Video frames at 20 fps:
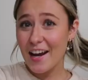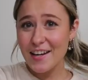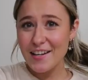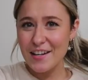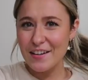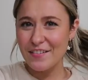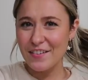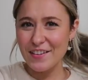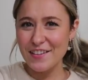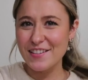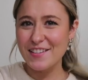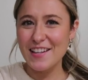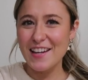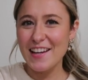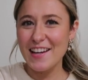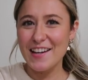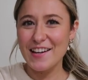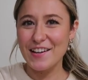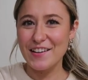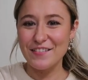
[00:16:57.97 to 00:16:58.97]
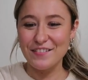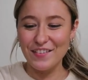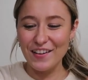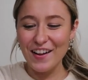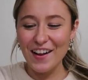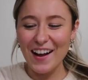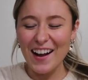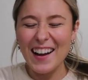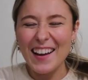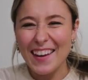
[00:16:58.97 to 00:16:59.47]
I never sit here and
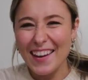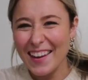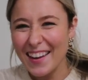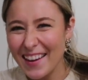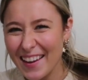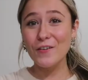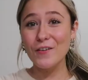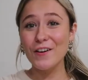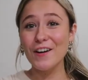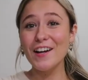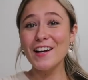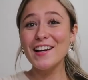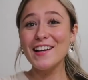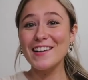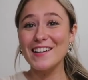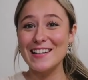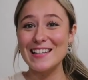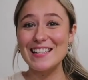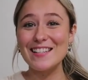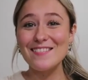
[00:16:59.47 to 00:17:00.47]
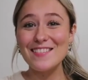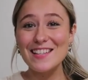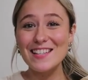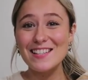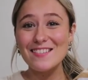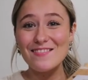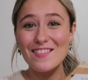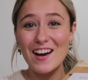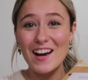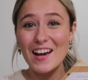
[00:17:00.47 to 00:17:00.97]
vlog. For
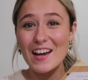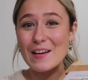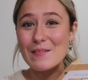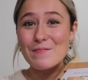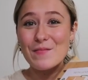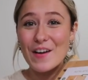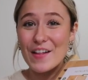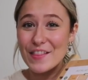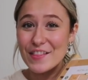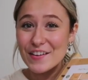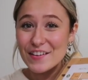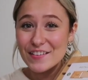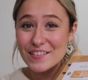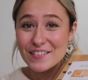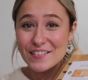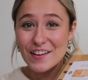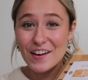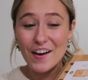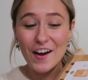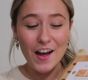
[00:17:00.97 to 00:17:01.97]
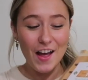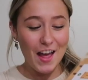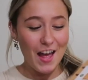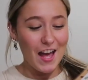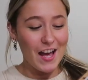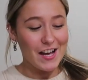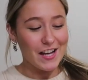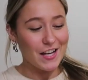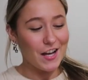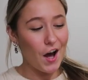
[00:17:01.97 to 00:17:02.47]
Christmas, my mother-in-law
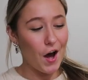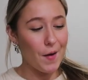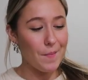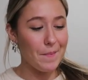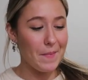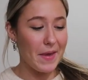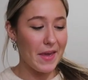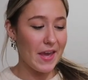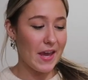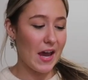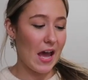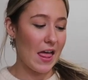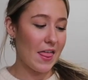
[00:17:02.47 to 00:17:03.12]
got me